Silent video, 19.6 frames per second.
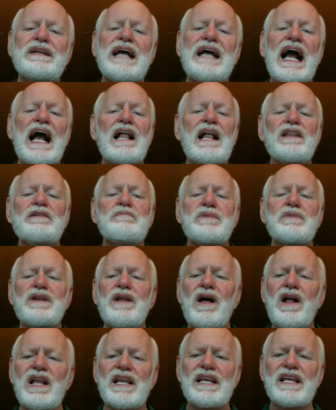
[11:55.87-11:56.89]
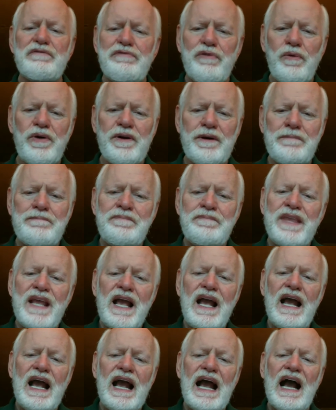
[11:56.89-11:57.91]
Alan Mulally at Ford.
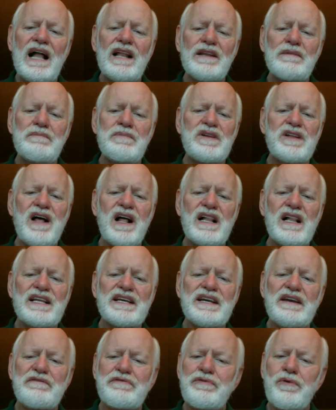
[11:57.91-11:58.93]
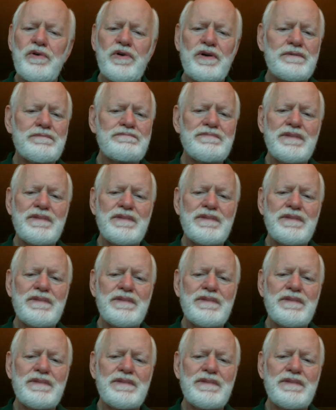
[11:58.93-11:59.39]
Alan Mulally at Ford,